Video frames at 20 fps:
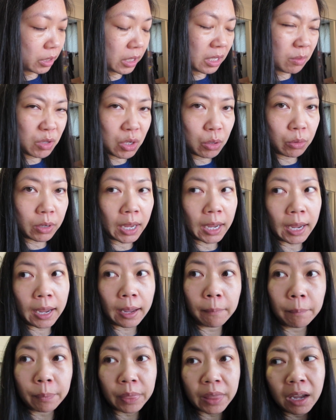Seems
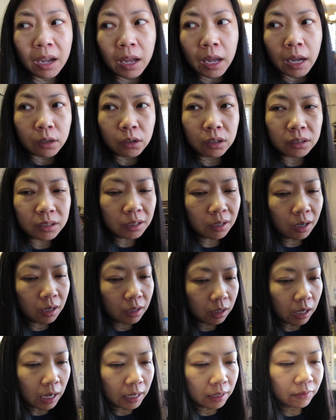okay. I cooked it
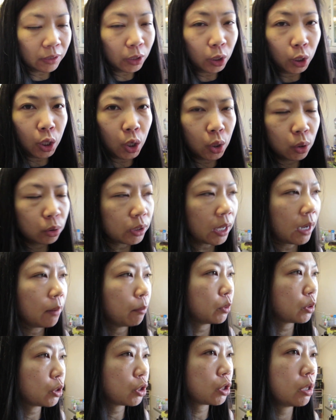on kind of a low
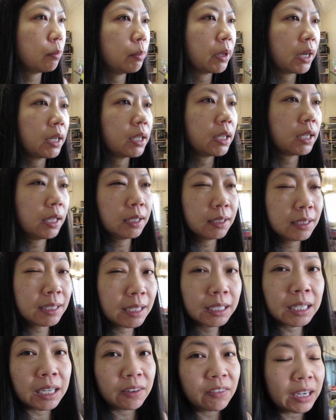temperature, but I did,
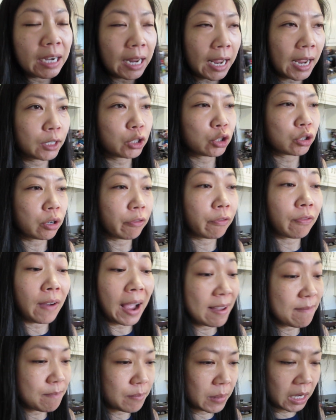did give it an extra
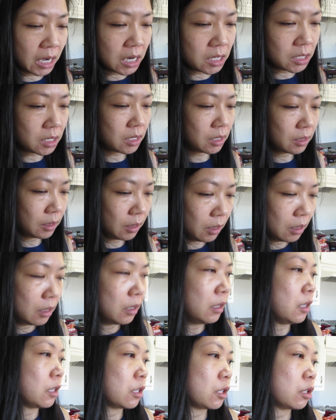five minutes.
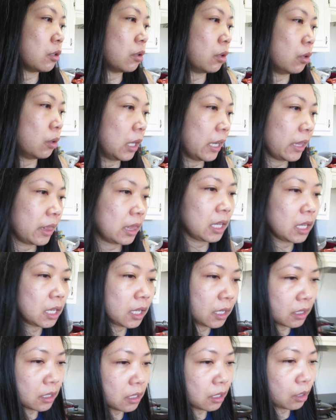So I think
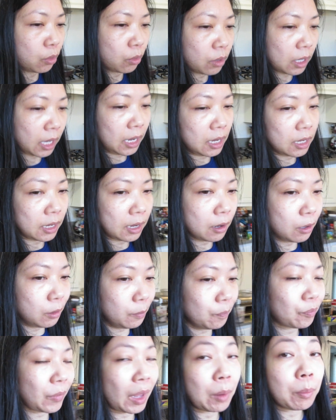it's okay
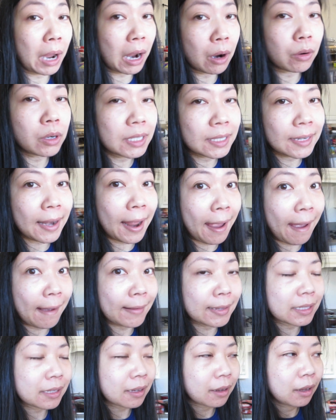now. Power did
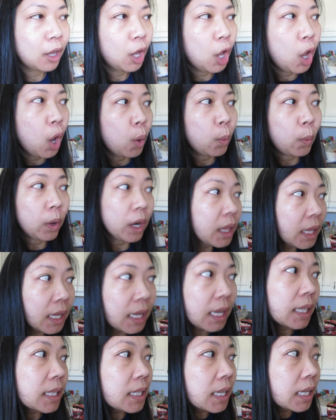ask, where are the
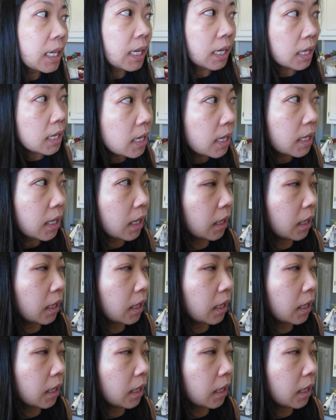kids gonna eat?